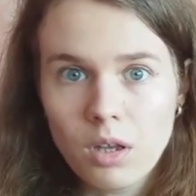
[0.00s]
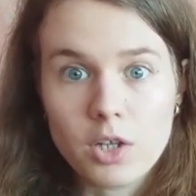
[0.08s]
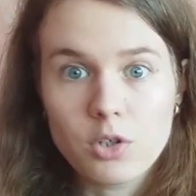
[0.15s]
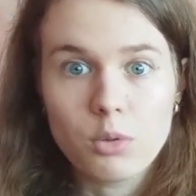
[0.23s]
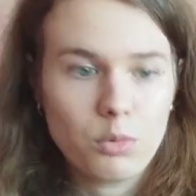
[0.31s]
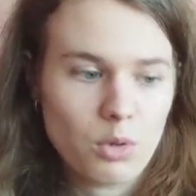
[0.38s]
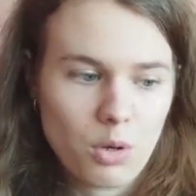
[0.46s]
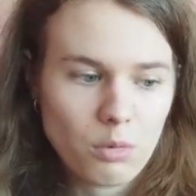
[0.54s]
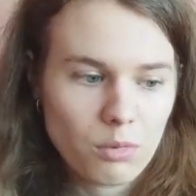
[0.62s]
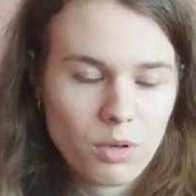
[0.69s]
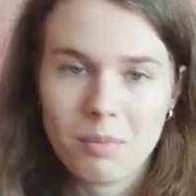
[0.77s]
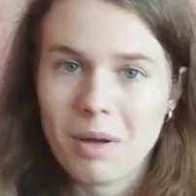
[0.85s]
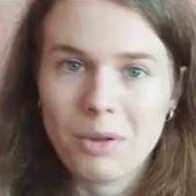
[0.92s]
I don't
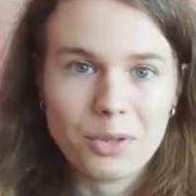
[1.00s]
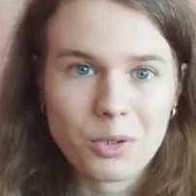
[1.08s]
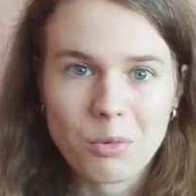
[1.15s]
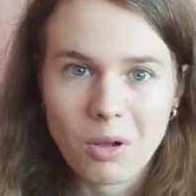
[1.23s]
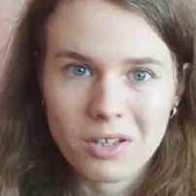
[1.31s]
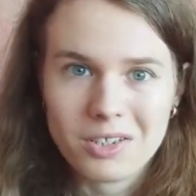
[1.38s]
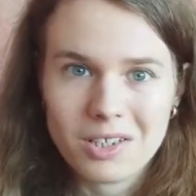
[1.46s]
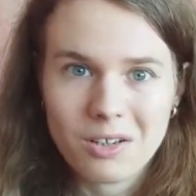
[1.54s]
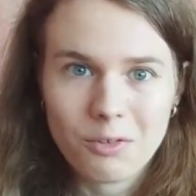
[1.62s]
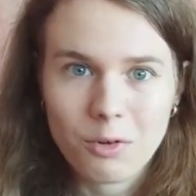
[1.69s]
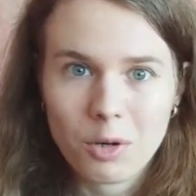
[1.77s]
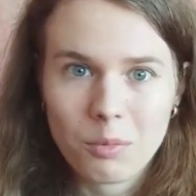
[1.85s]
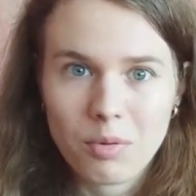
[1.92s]
know about the quality
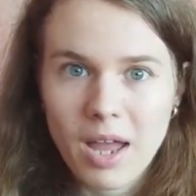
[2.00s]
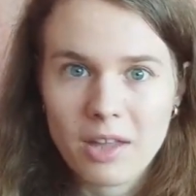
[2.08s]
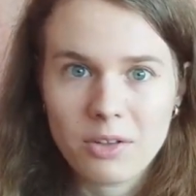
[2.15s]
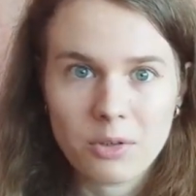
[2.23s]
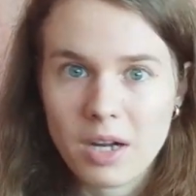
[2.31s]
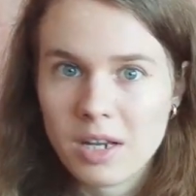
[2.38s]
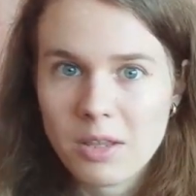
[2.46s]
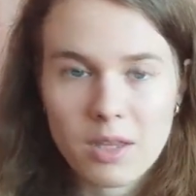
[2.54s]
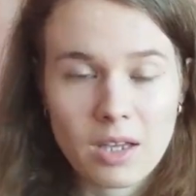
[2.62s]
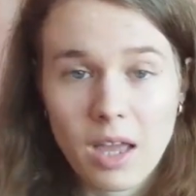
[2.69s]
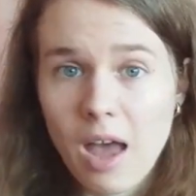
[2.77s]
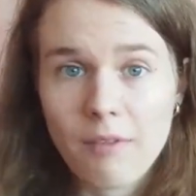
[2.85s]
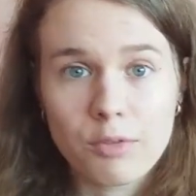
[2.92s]
of her brand or
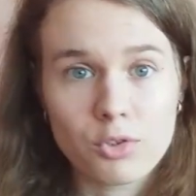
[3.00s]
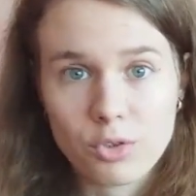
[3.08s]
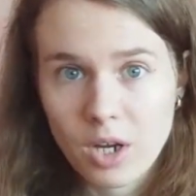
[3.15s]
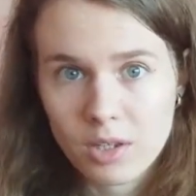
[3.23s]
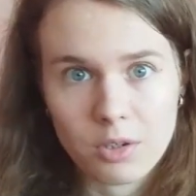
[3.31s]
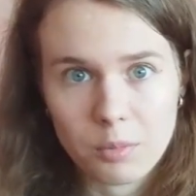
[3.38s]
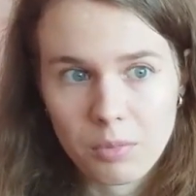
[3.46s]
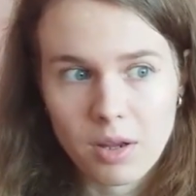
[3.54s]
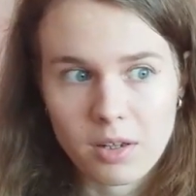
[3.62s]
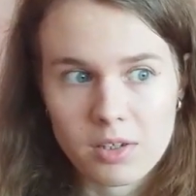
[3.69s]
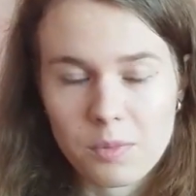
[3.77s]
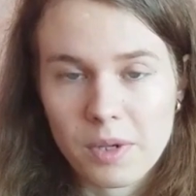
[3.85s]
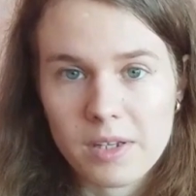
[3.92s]
anything. I haven't tried her
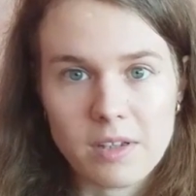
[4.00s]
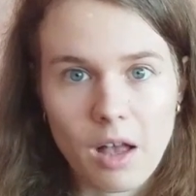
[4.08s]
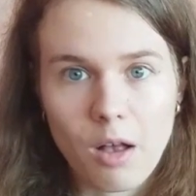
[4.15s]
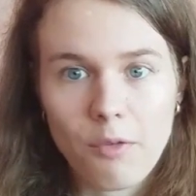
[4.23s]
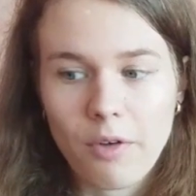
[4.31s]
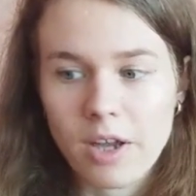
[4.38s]
products myself.